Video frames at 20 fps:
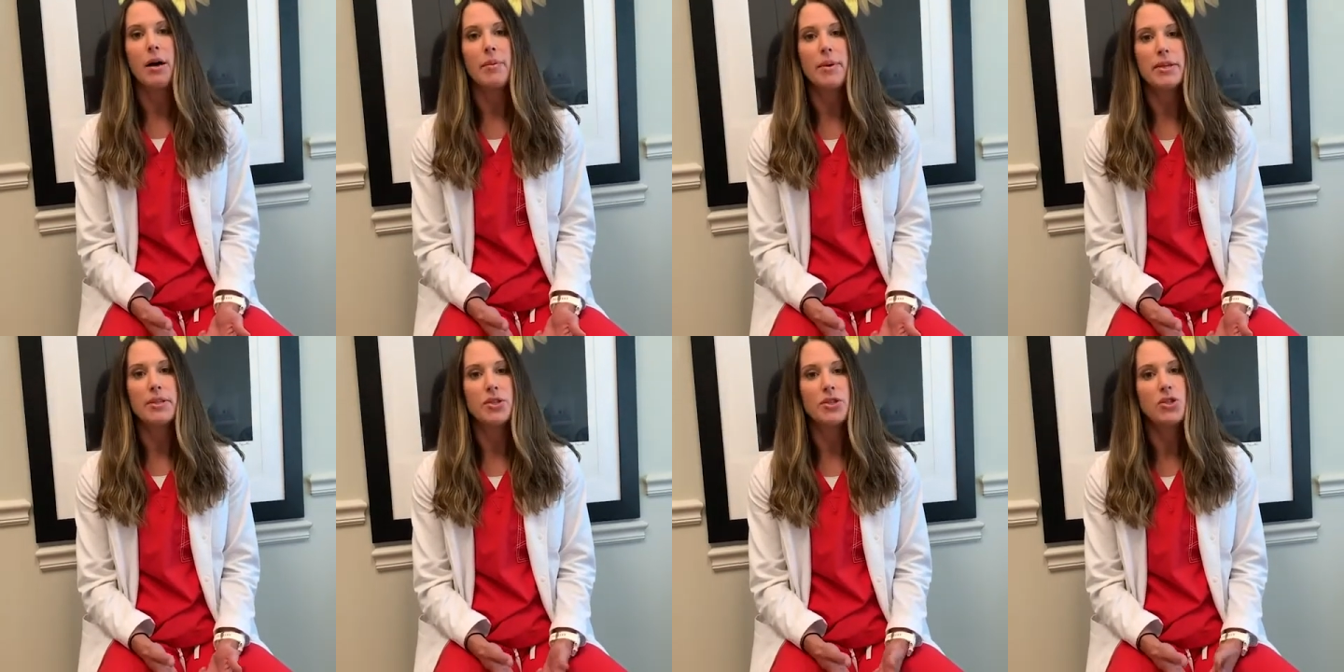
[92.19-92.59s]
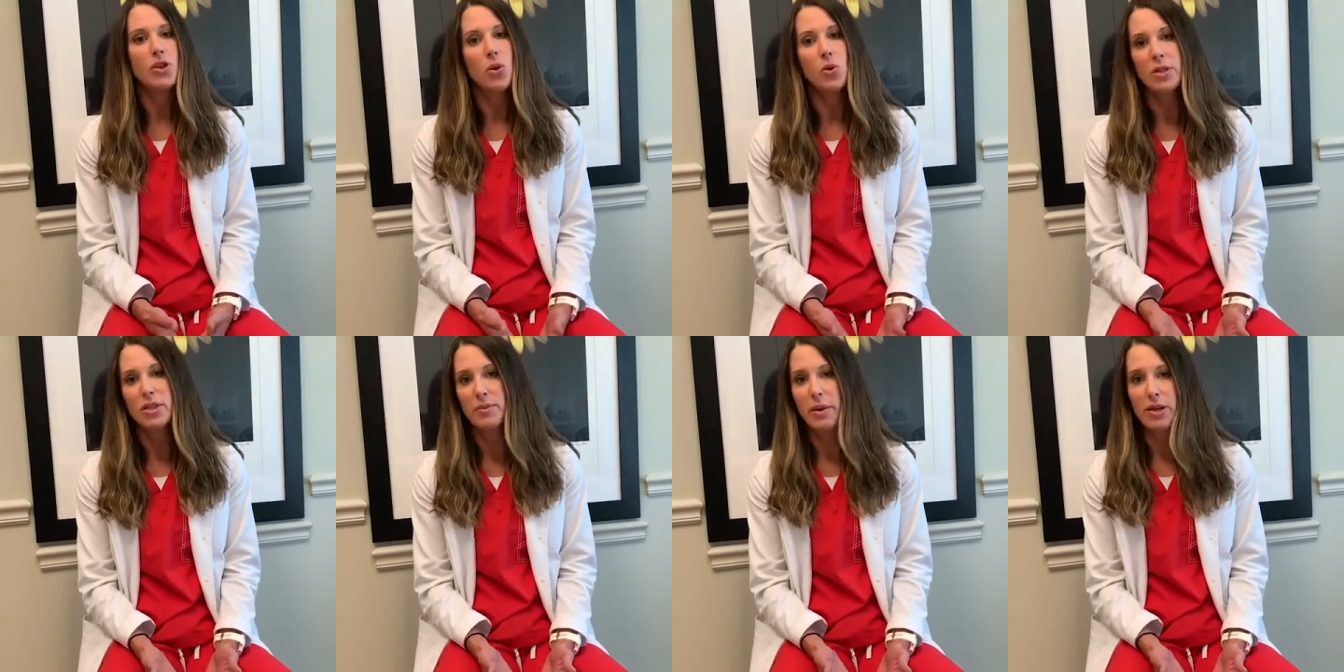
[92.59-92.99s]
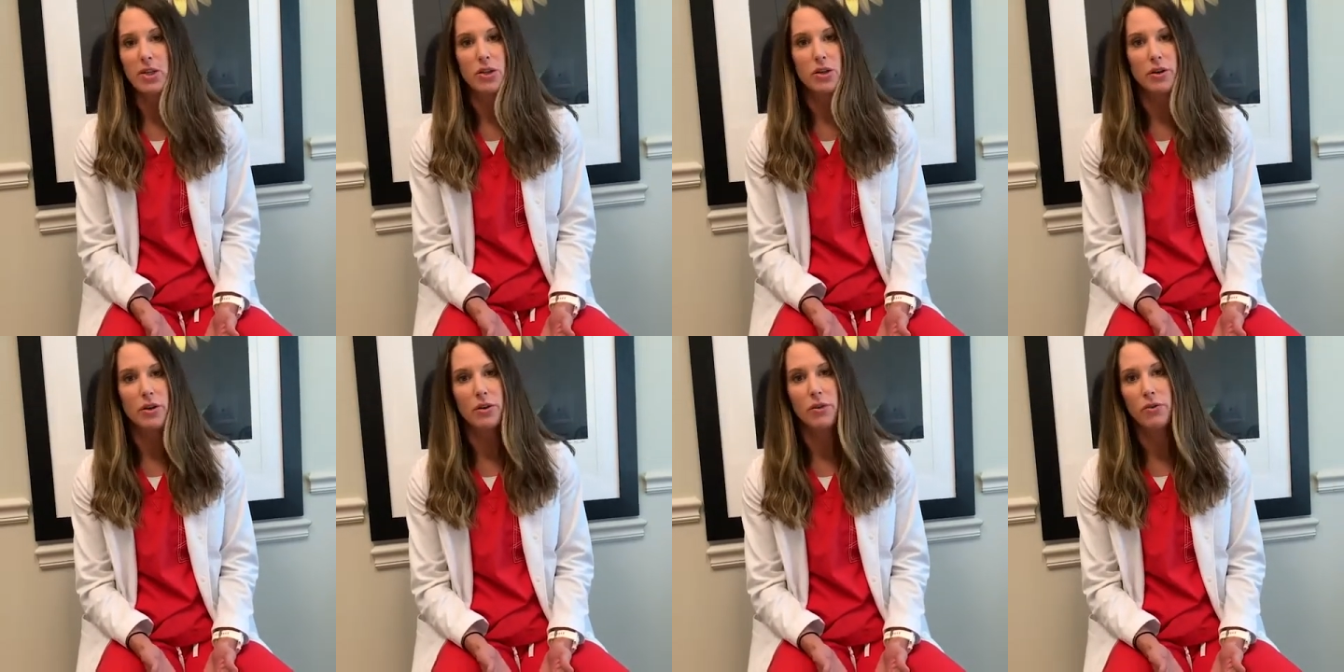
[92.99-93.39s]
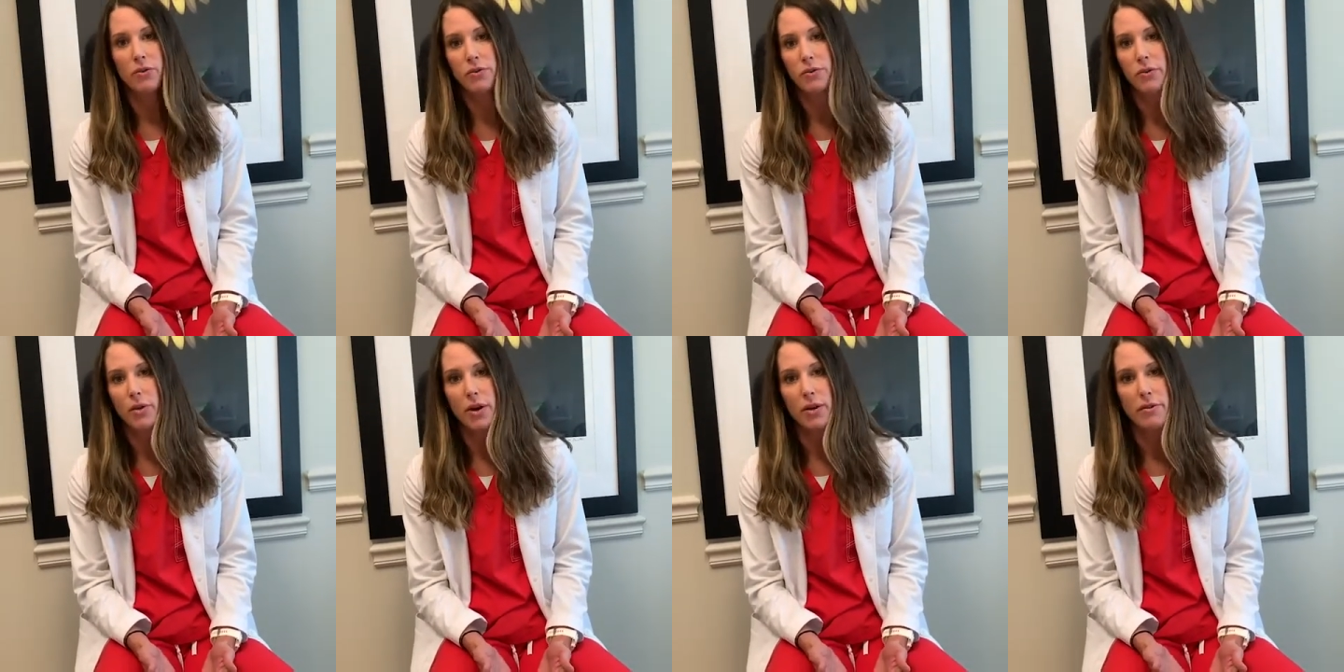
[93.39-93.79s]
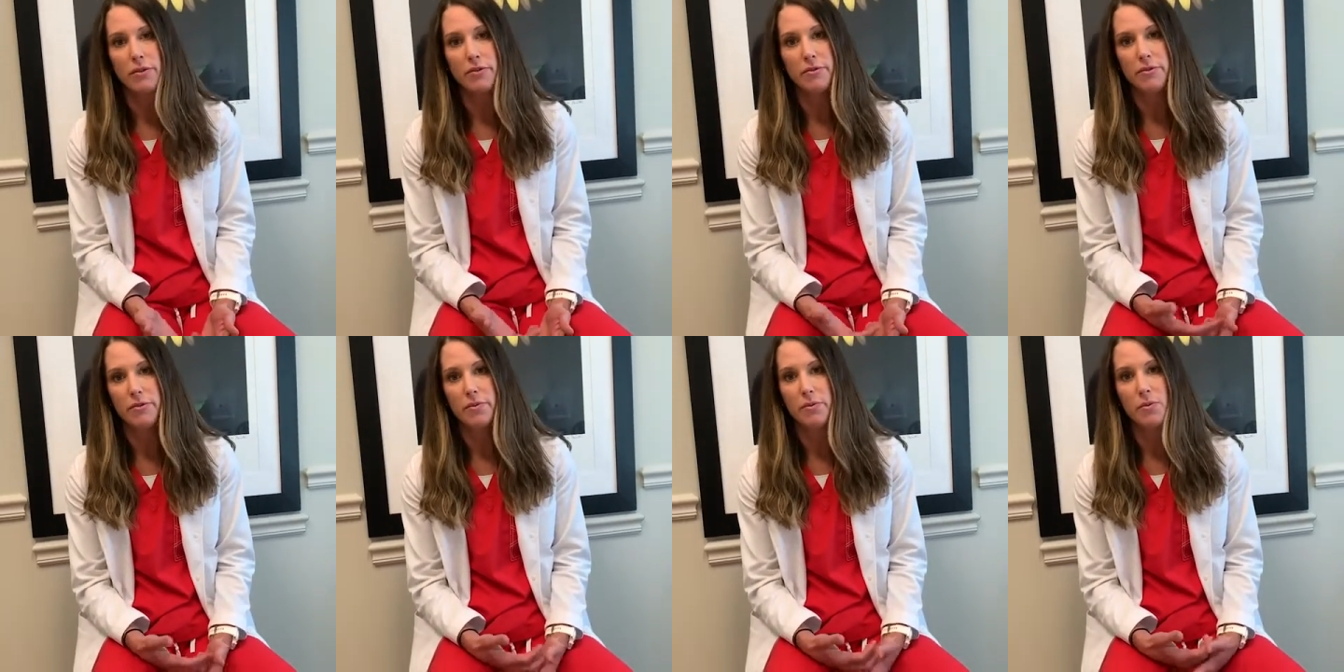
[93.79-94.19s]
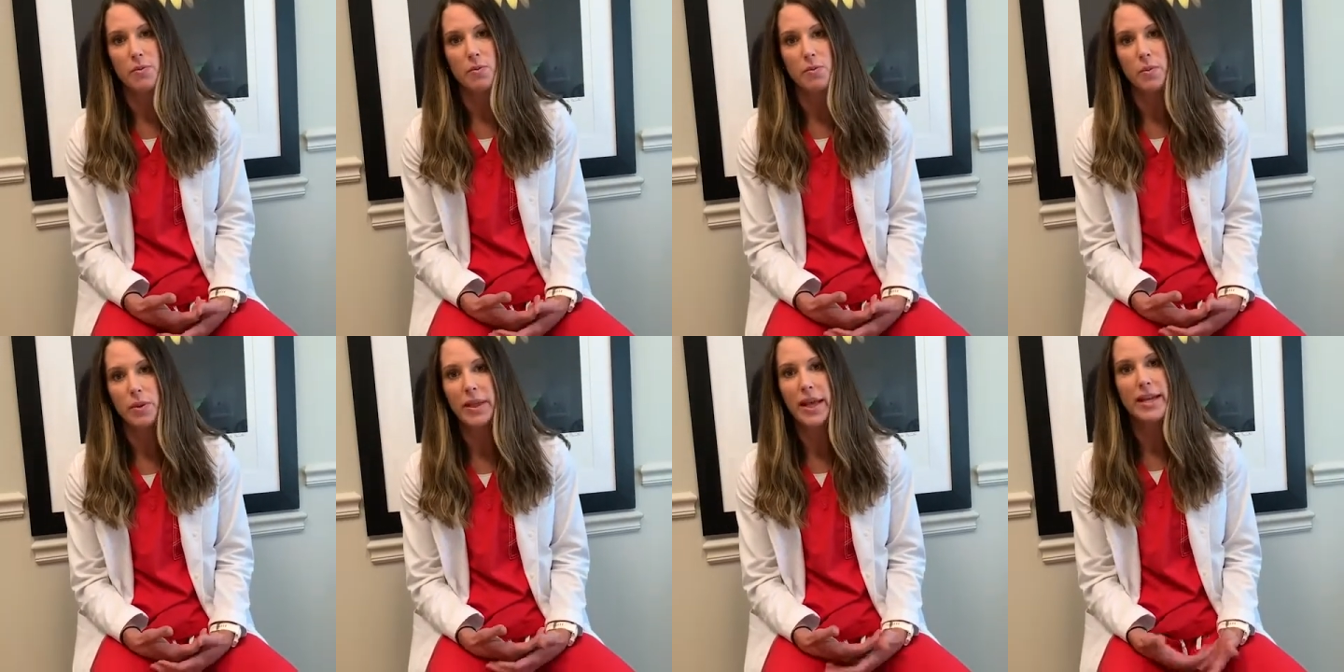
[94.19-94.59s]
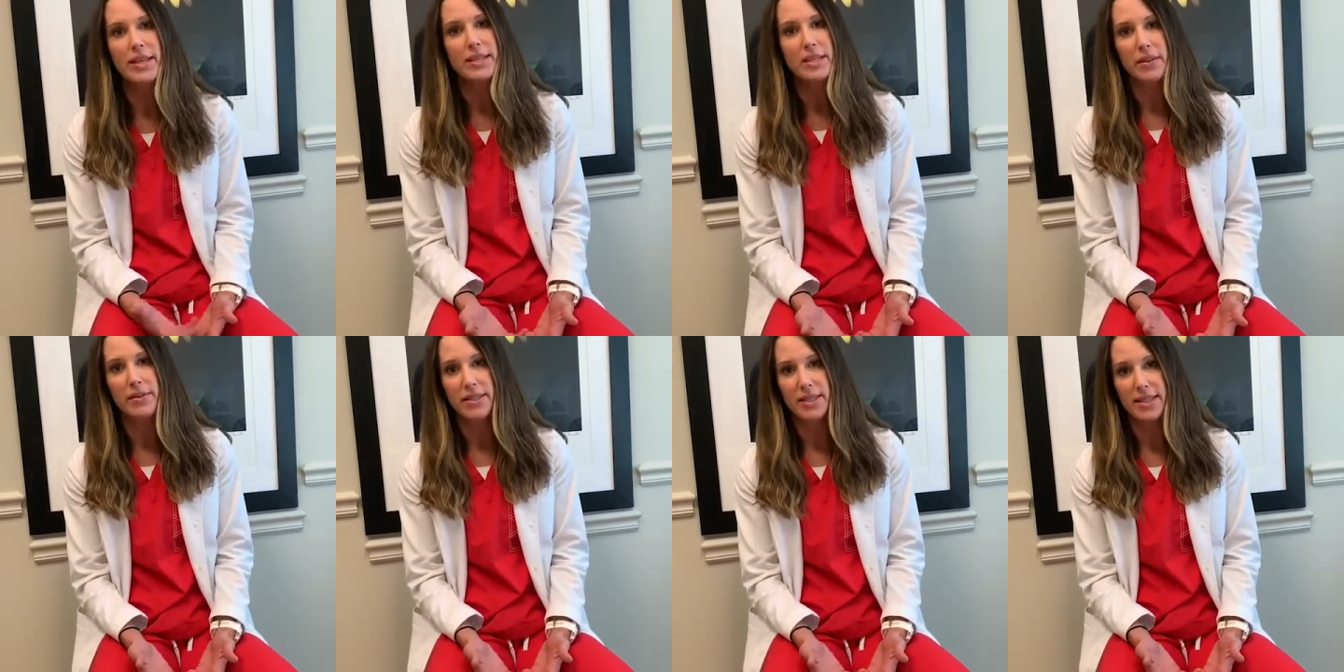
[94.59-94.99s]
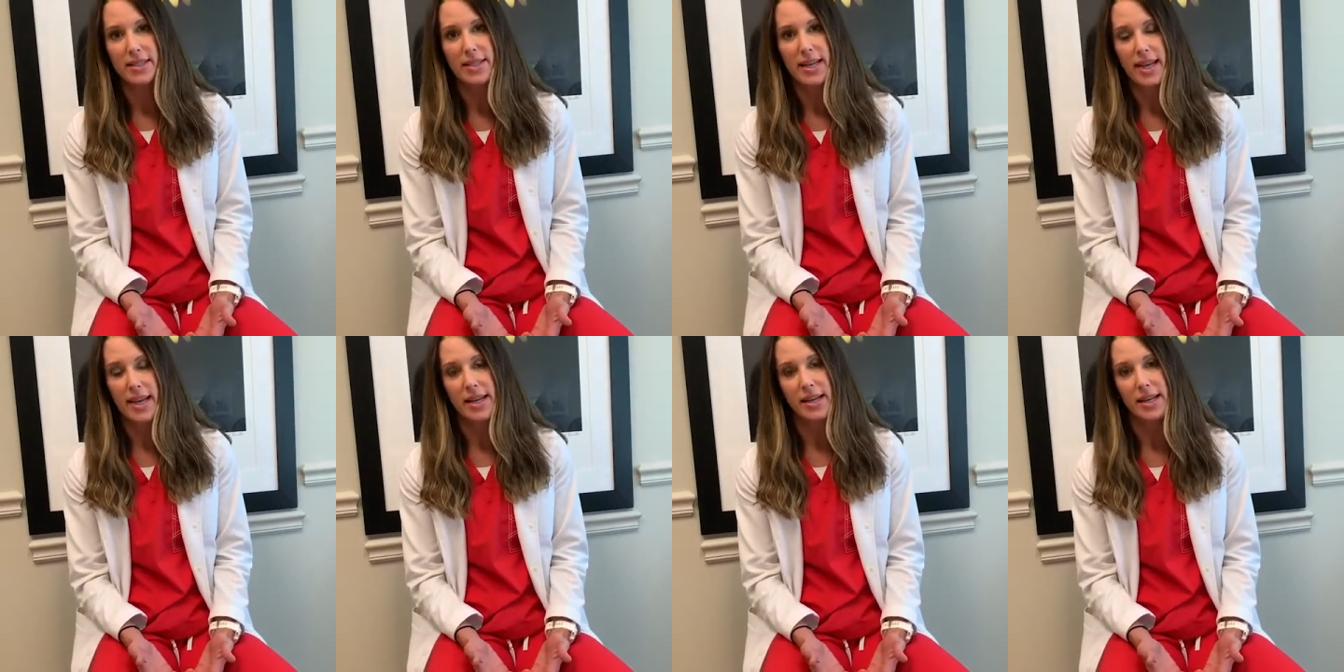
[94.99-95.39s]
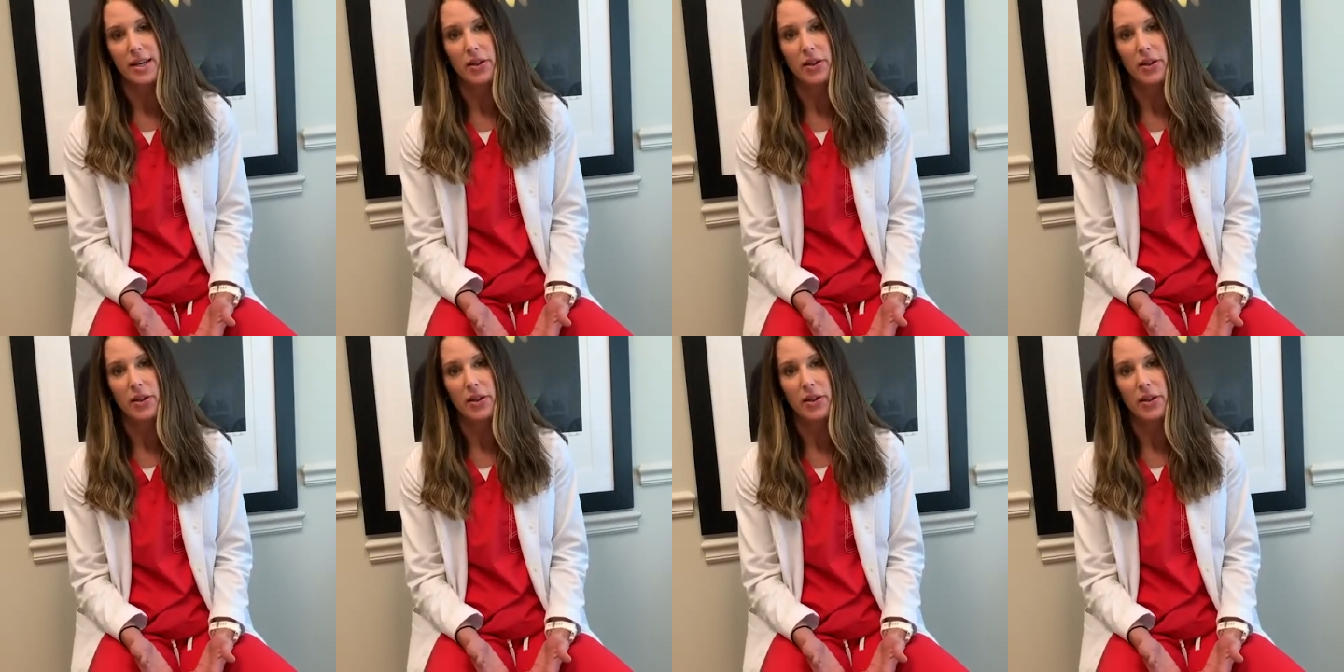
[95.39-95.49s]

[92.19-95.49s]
it's no respecter of place on the skin.